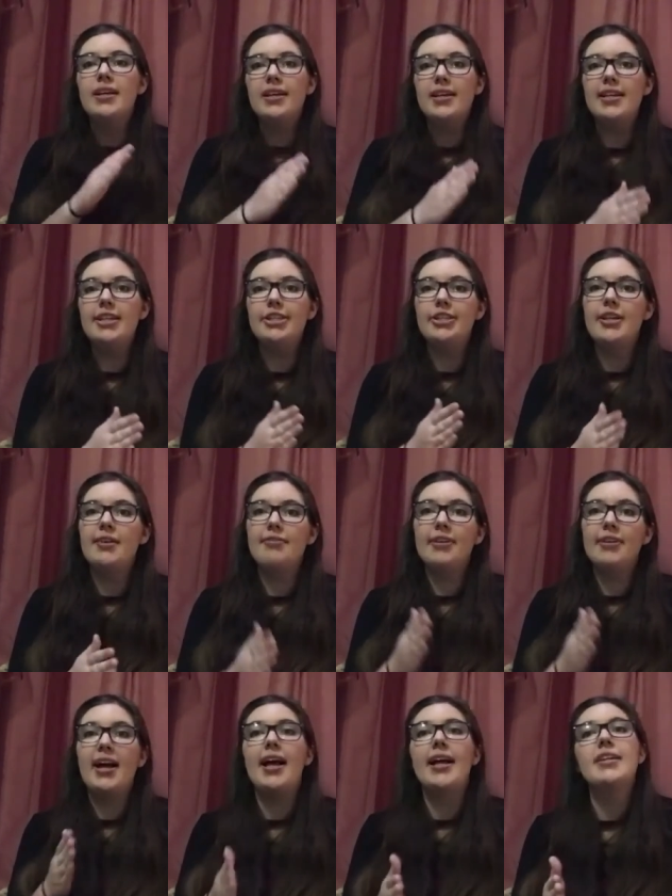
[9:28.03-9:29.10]
each and
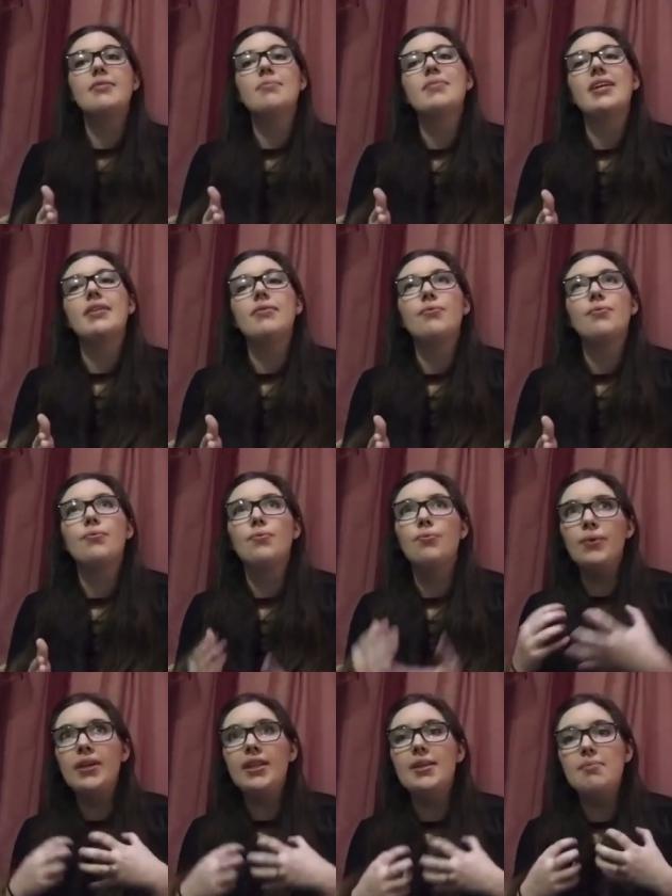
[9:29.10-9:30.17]
every item that
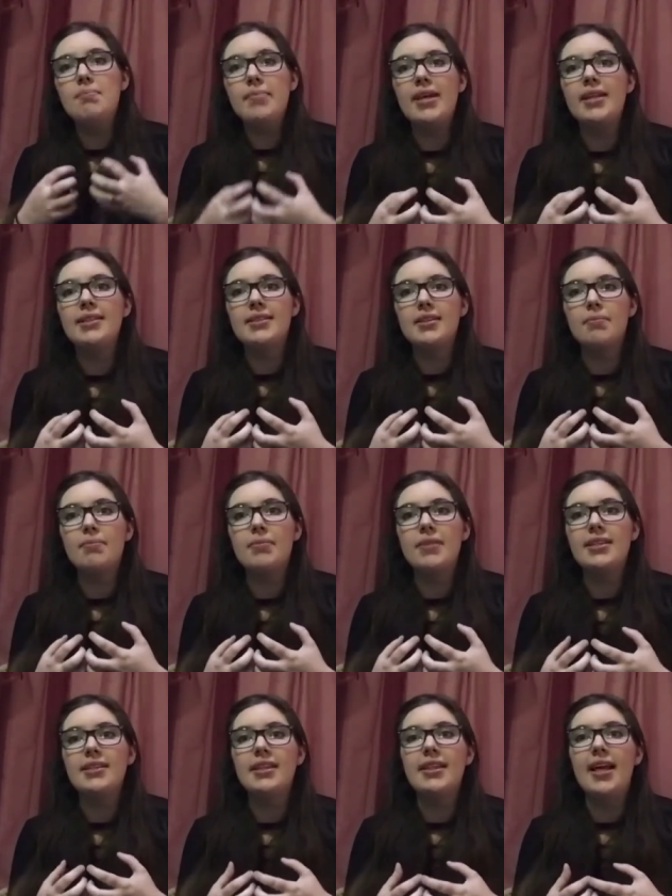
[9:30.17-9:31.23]
really meant
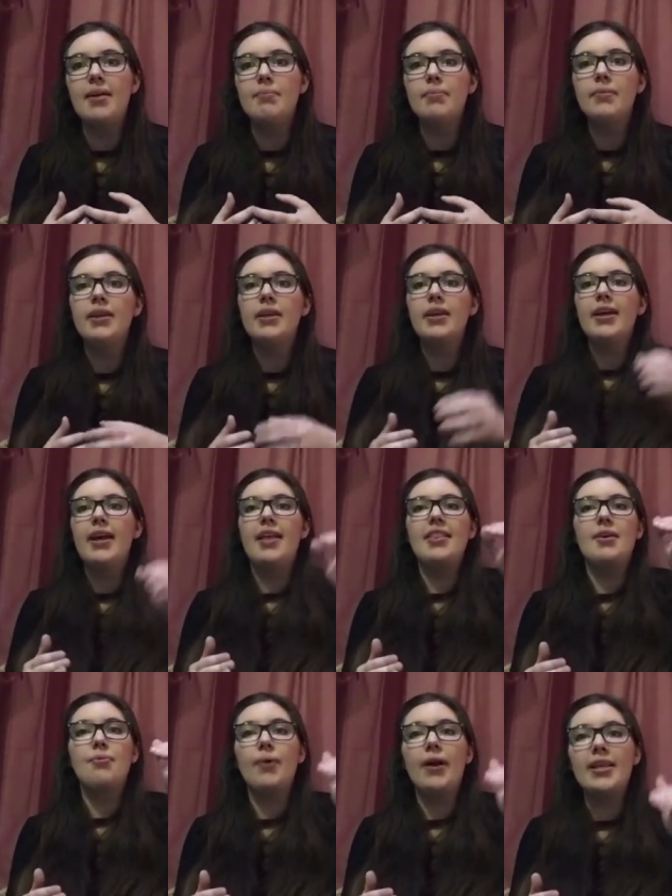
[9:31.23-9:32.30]
something to them, and they
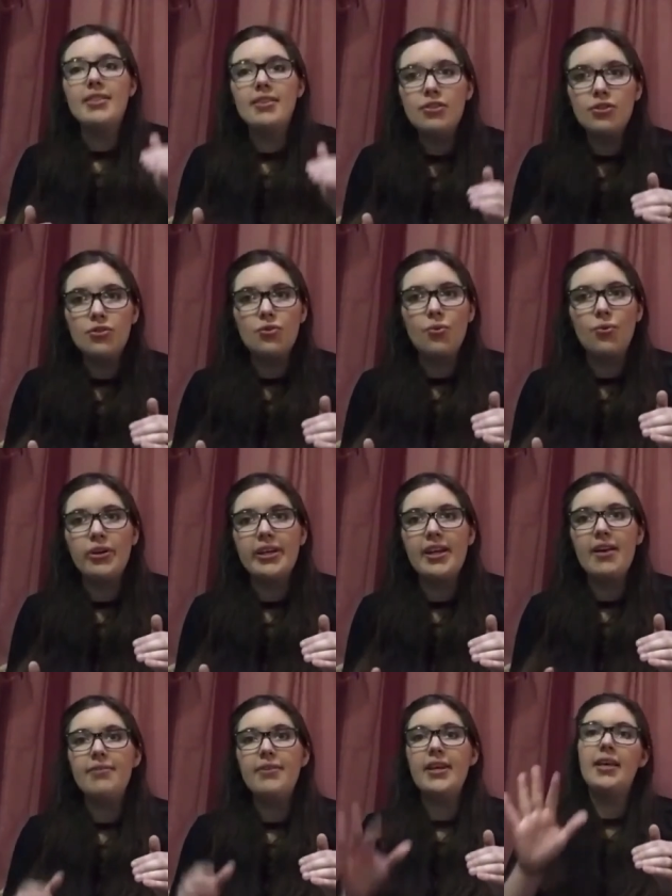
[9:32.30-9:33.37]
write the story
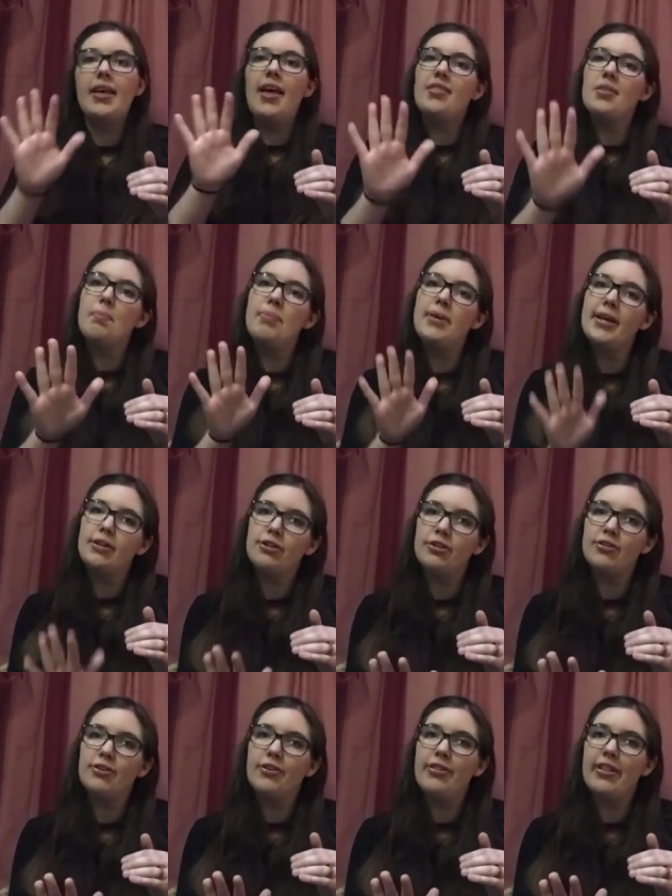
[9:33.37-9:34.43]
of it and the
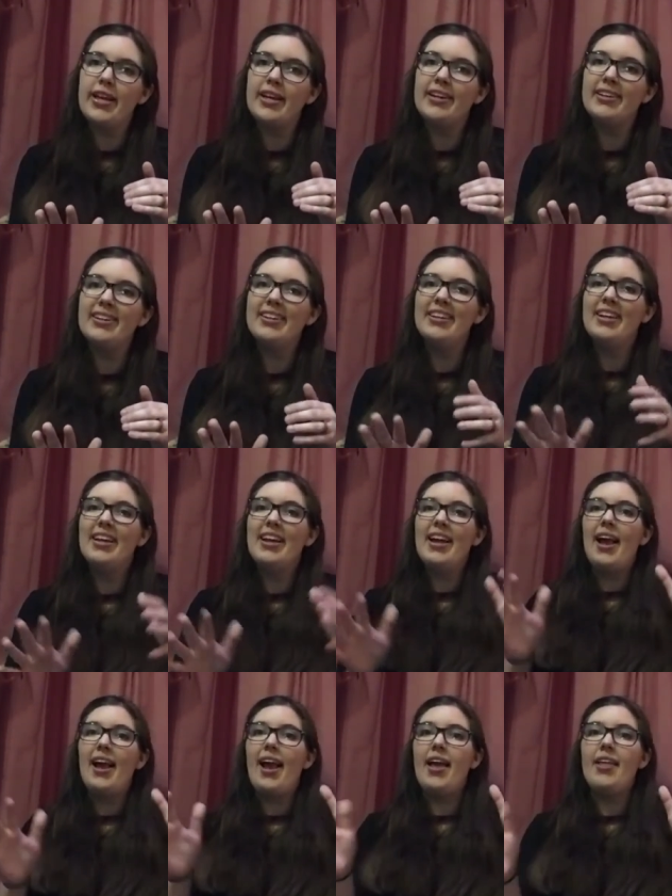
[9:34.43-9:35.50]
pictures are there.
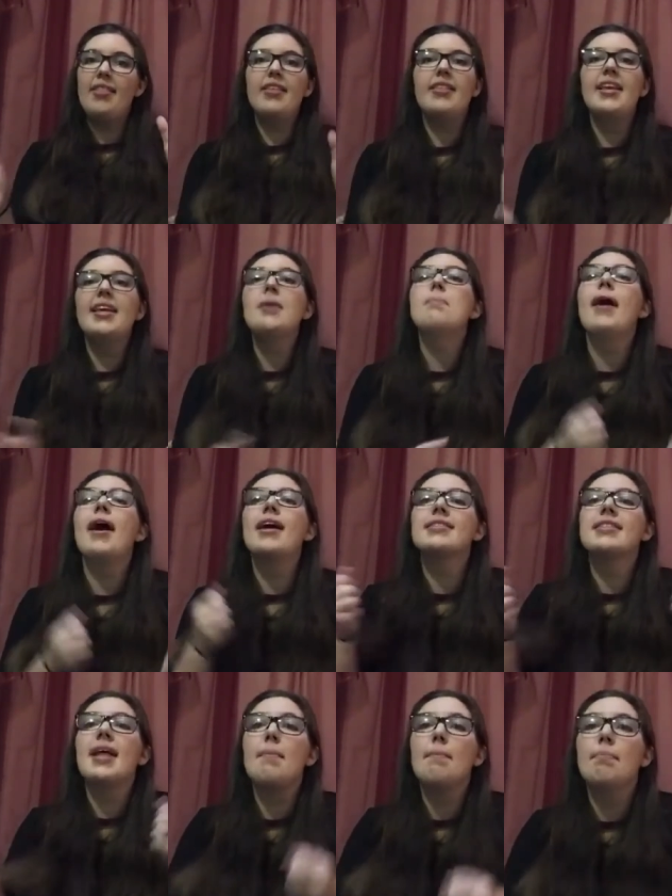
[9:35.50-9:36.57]
And then they can pass
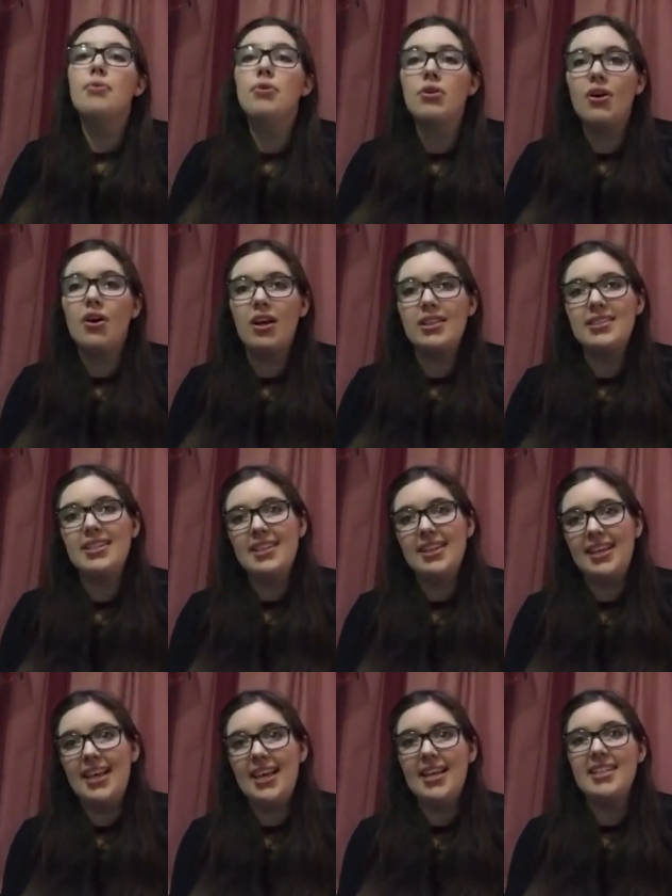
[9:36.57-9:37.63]
that book on to the
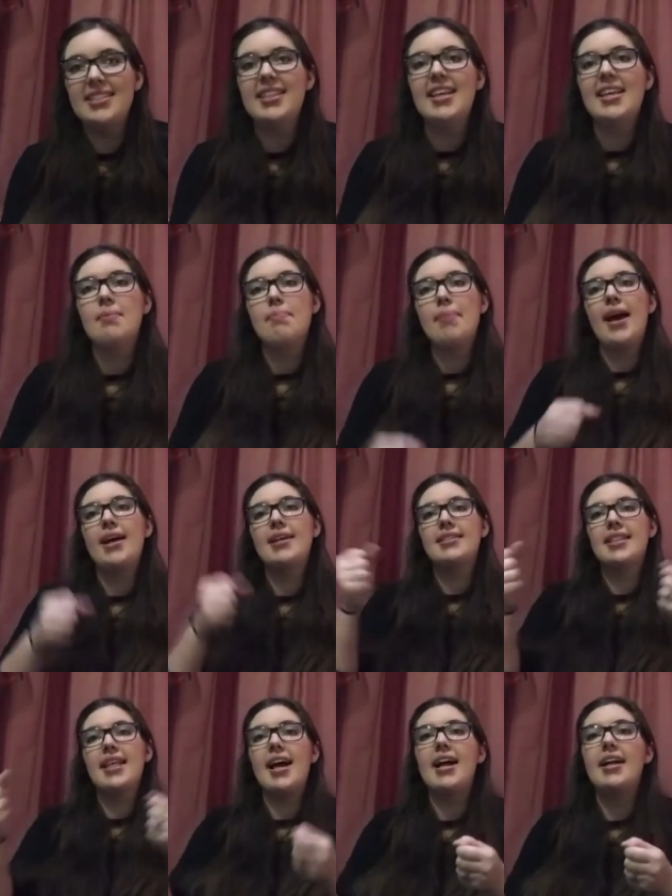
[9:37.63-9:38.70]
kids and they can pass
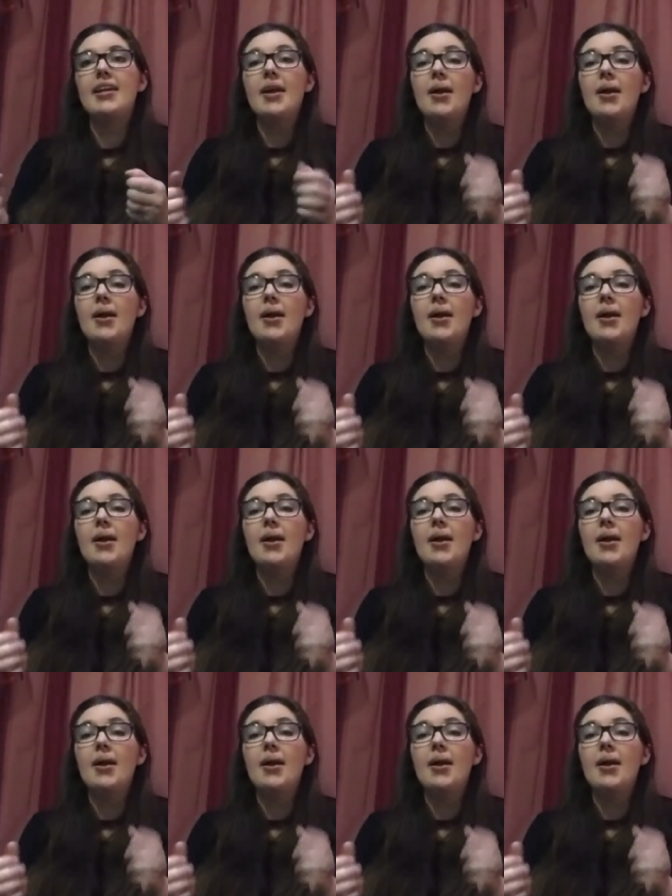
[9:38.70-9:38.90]
that.